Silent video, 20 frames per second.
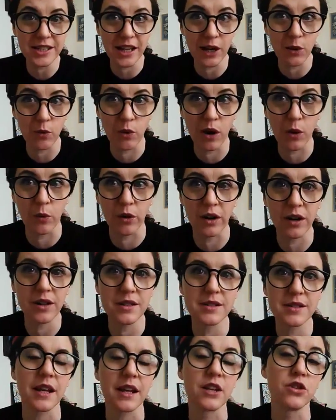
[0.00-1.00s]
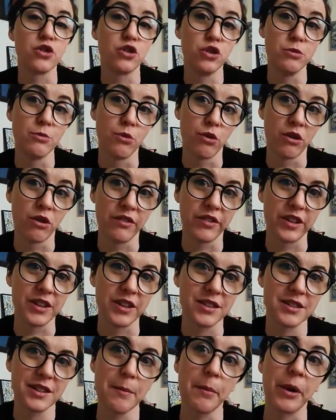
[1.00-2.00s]
out what works and do more of
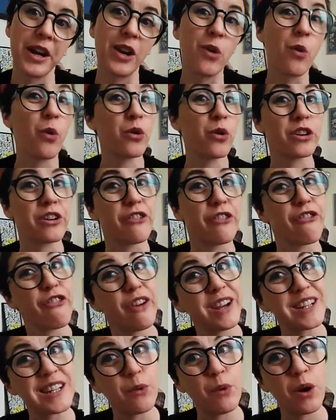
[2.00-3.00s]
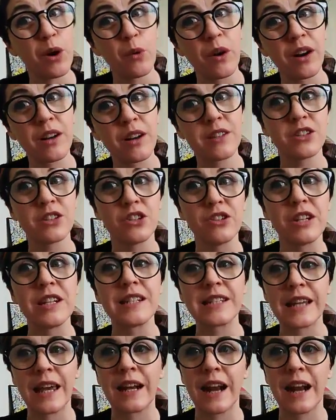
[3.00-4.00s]
it. But in order to find out what works, you need
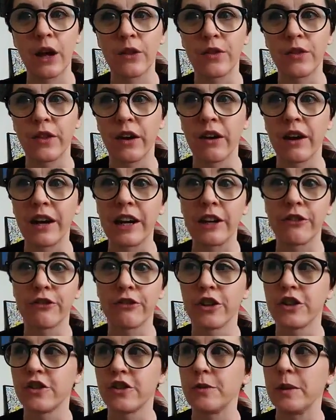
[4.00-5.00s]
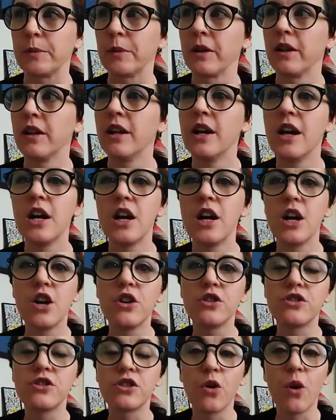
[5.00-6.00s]
to get it out there and in front of people.
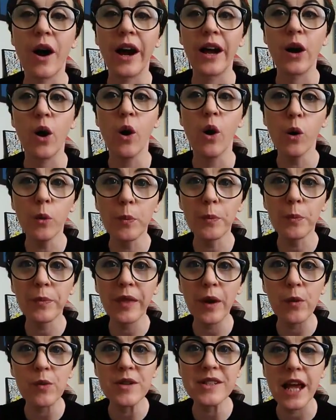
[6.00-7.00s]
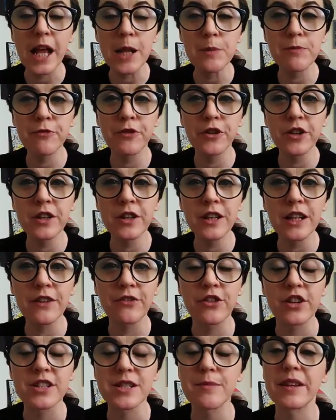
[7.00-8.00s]
So I hope that was helpful. If
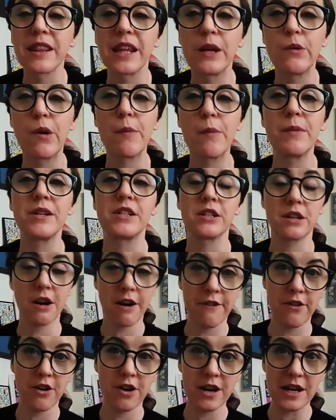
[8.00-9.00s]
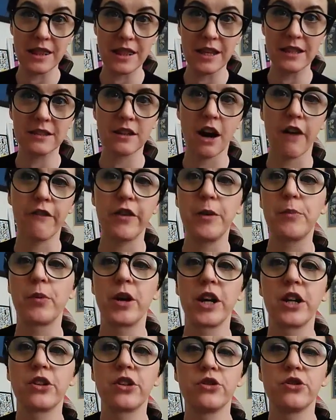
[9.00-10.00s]
there's something that you want me to cover in these coffee
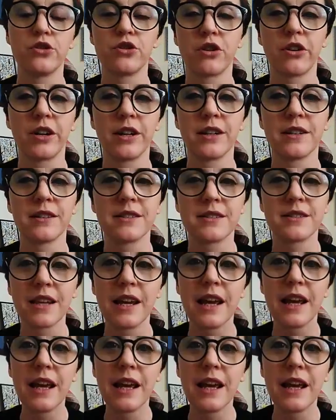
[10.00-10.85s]
break tutorials,